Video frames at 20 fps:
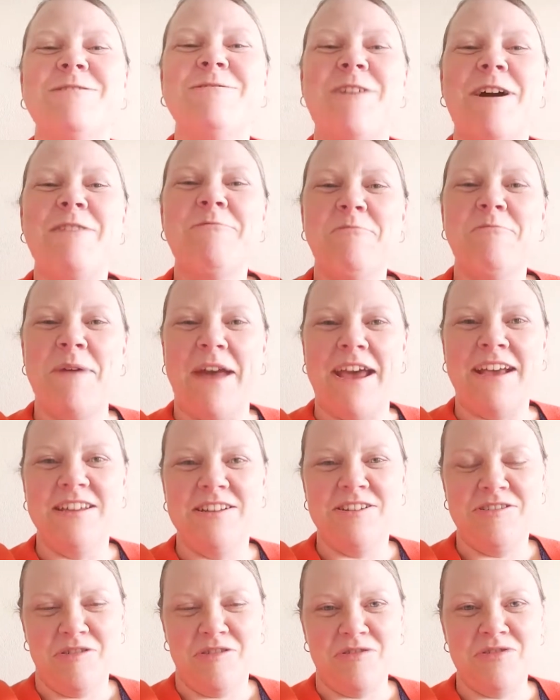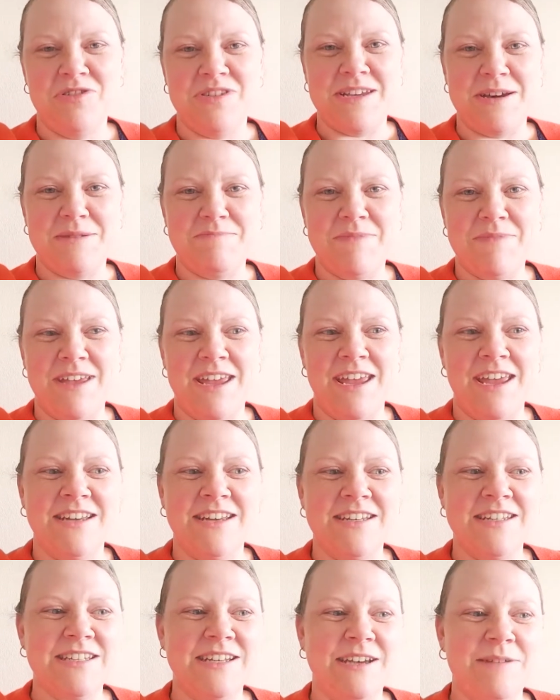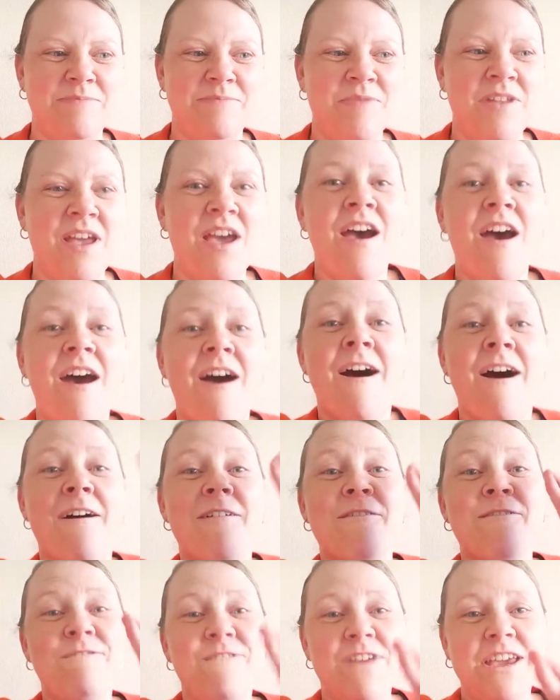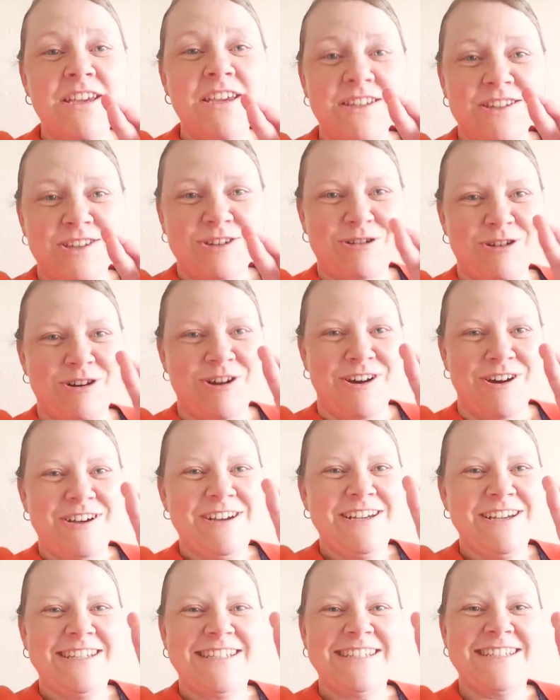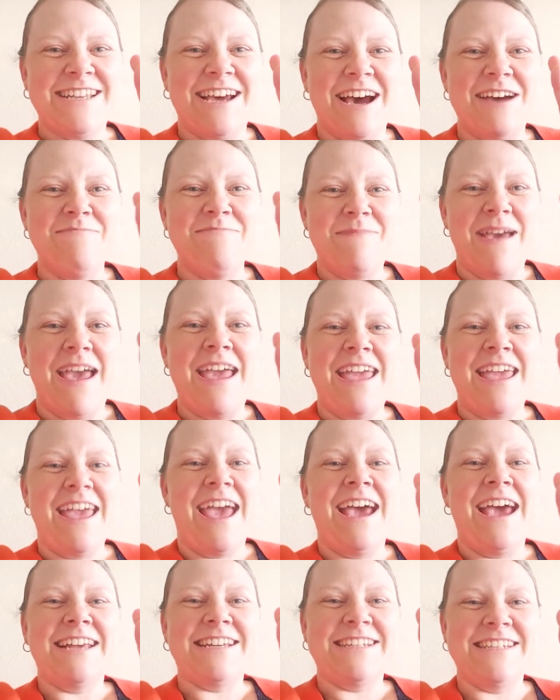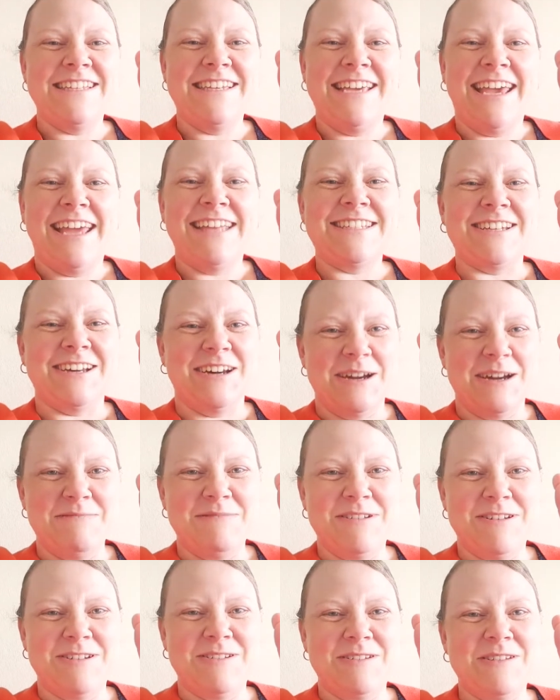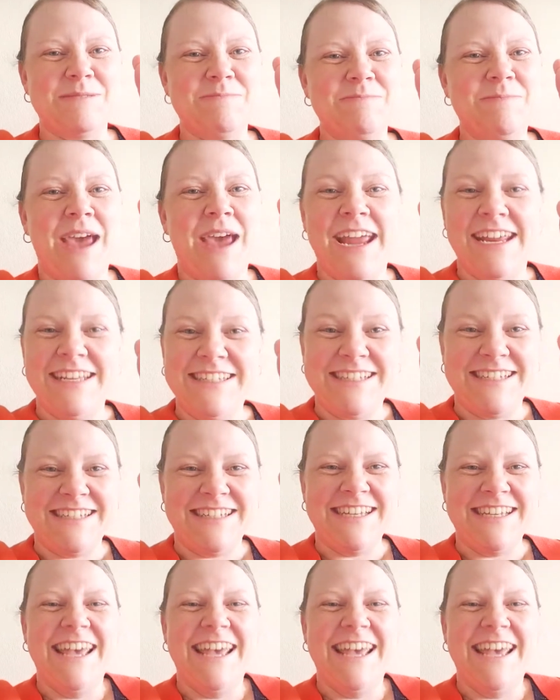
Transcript: I will package those up and um, fingers crossed, I may actually get time to do some painting